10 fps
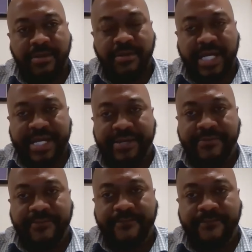You
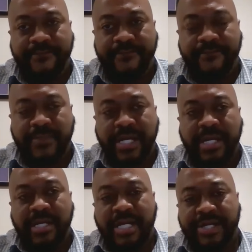know?
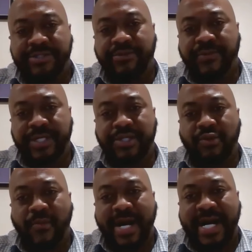That's the
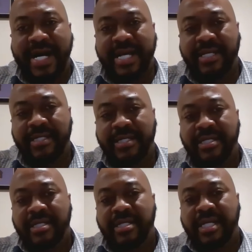reason why
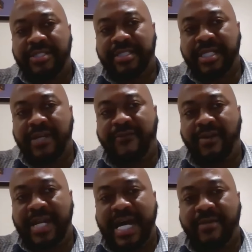it's good
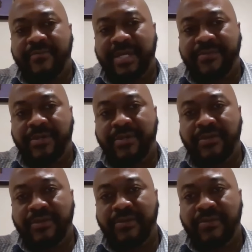for a lot of people
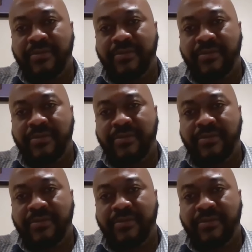to